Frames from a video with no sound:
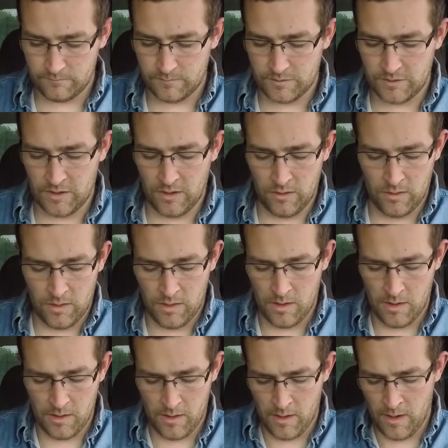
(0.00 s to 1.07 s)
So
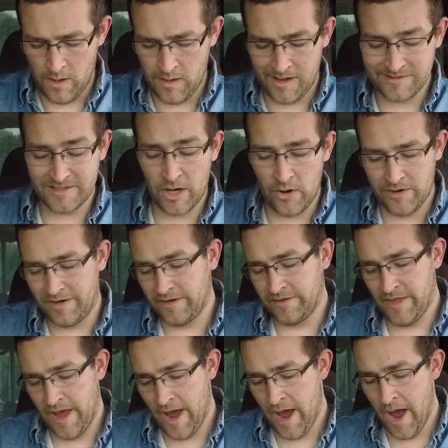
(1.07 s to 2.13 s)
that's how I did
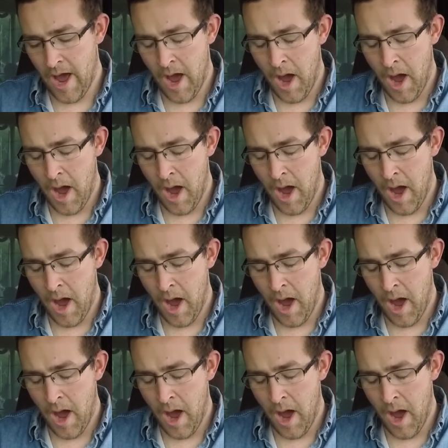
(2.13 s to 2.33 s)
that.